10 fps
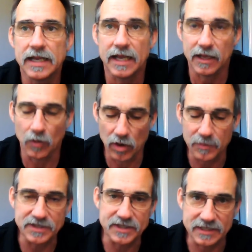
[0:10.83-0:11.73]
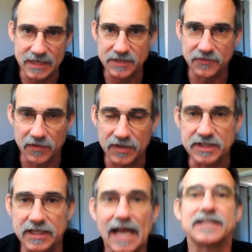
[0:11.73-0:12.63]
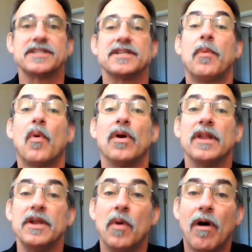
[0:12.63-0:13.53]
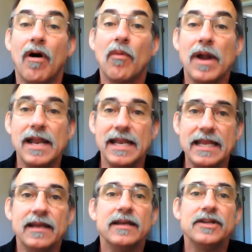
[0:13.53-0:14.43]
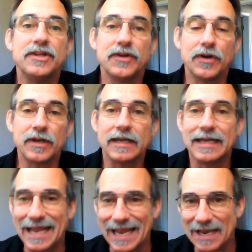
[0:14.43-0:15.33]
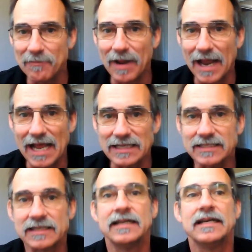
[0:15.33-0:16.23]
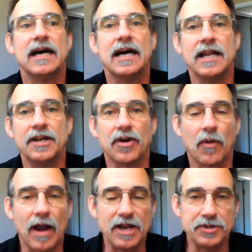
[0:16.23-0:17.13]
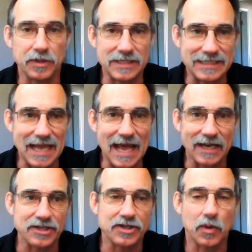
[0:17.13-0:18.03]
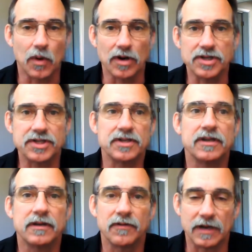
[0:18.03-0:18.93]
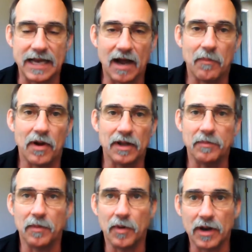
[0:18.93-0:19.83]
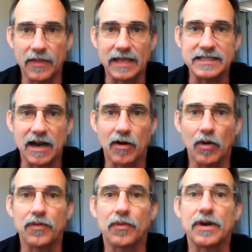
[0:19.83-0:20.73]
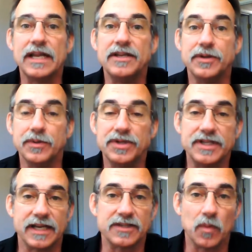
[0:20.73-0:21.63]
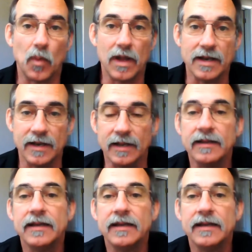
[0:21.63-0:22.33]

In order to be successful at this class, it's important that you already took and passed an undergraduate statics course for Cal Poly Pomona. That's Aero 3261.